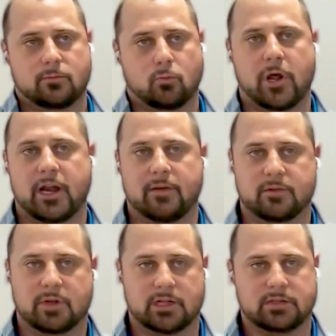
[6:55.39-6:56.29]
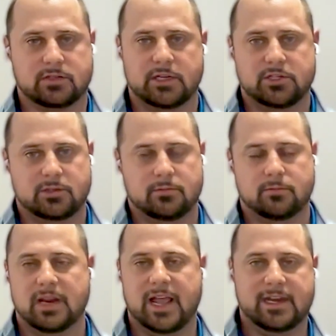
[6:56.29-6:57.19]
Right after the consultation,
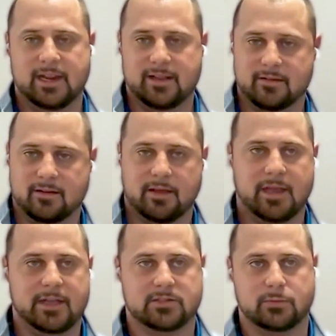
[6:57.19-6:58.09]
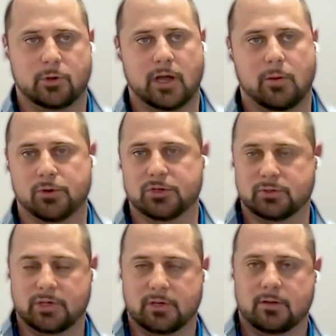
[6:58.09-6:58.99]
90 days into the case, so we know how we're
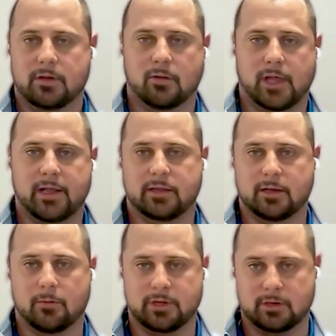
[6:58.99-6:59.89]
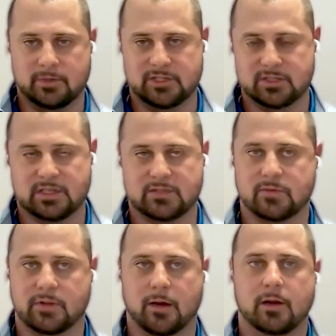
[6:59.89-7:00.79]
doing, how likely are we going to be
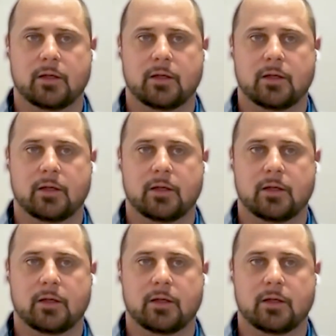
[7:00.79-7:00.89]
successful there,